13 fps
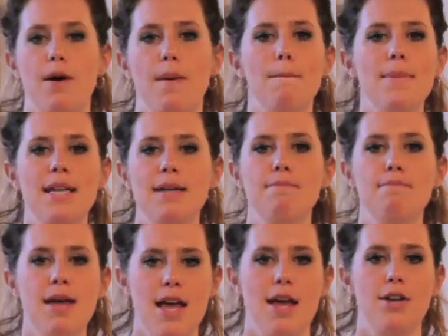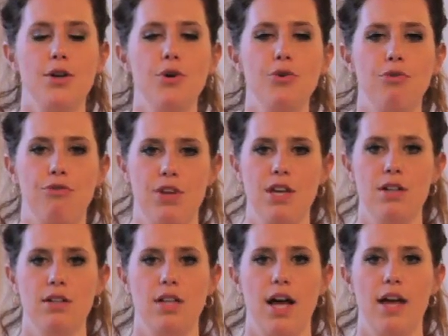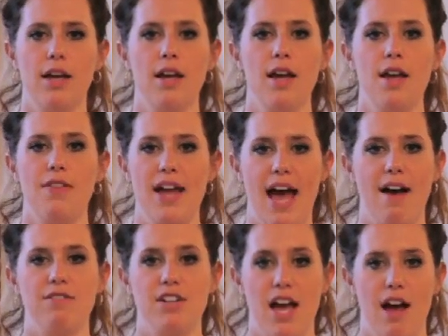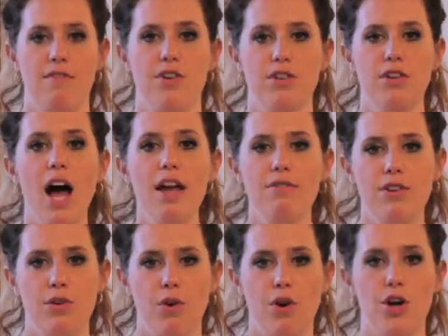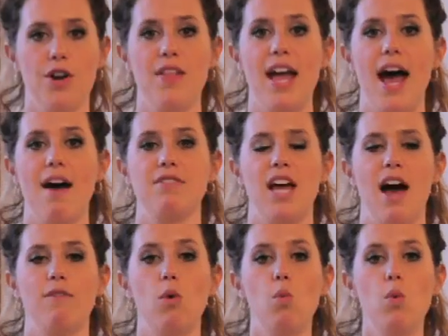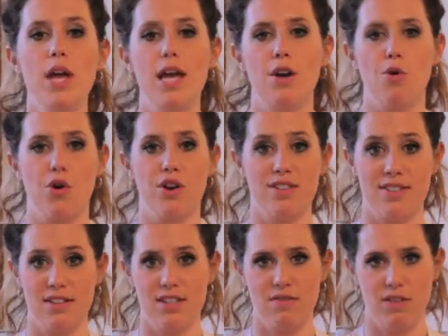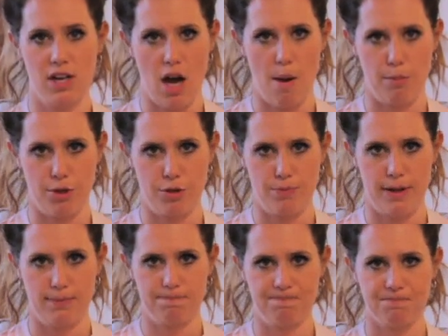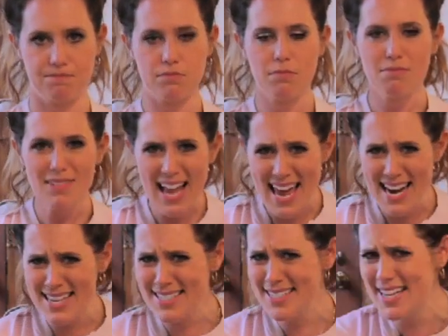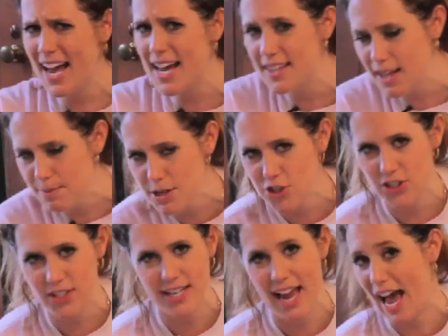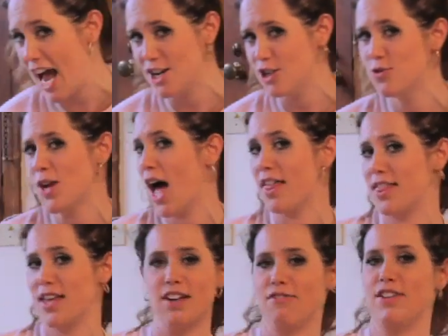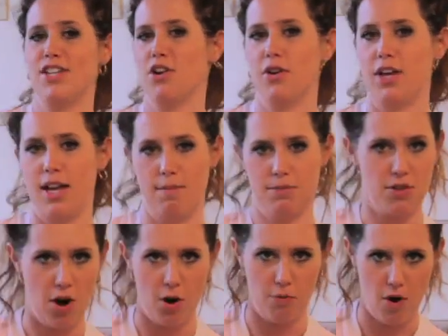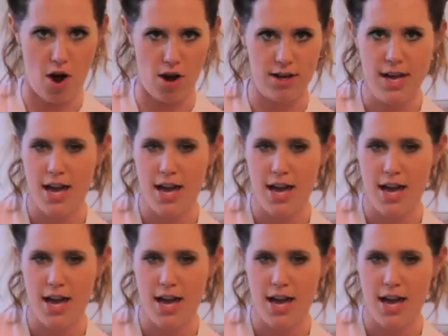are many men who feel like they have to have their life in order and they have to have a win or a sense of accomplishment. And as a side, let me just say, I do not think video games are wrong.